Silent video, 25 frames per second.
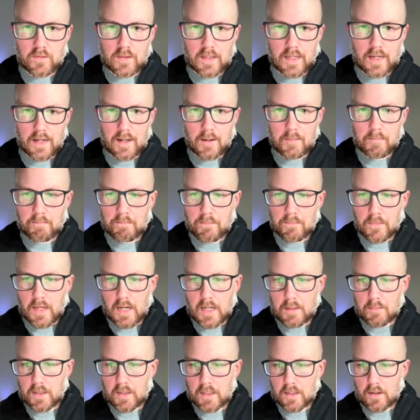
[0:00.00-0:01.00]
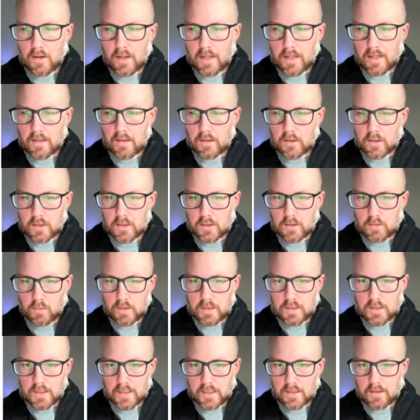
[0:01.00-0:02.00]
that, I'm going to go ahead and just
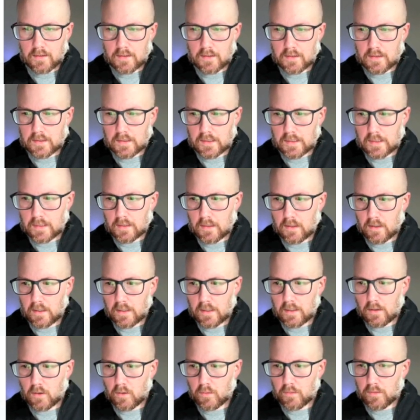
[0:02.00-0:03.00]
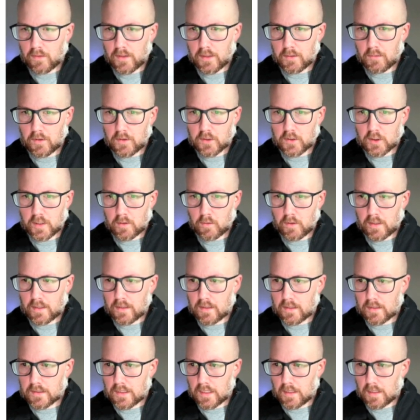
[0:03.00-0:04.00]
recycle the seed and hopefully we'll generate
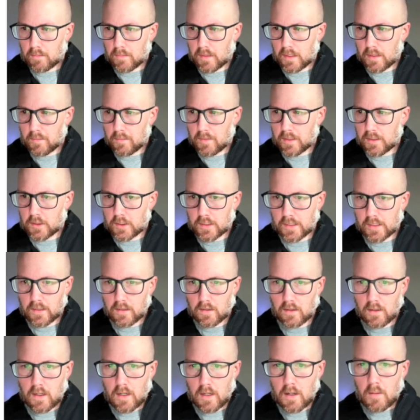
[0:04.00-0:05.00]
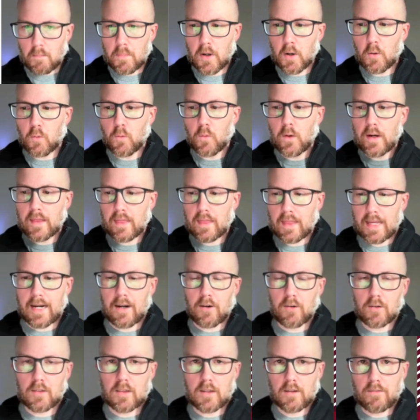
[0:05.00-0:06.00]
the same image here, but
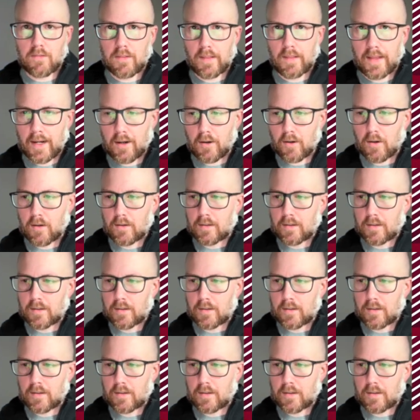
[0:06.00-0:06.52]
without the flower.